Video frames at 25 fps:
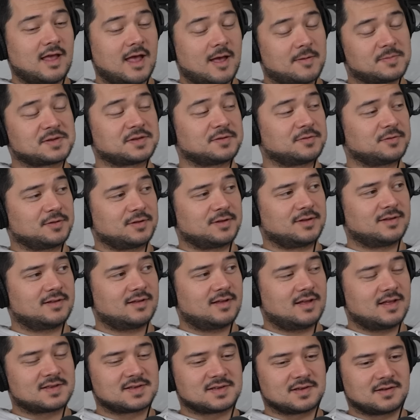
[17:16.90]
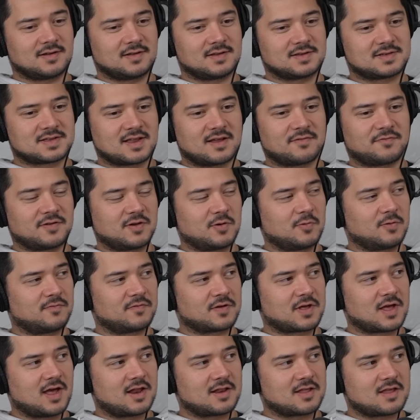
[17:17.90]
Absolutely, it's a uh, it's definitely one of
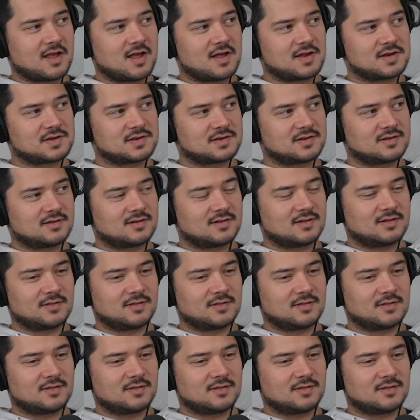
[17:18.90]
a kind case.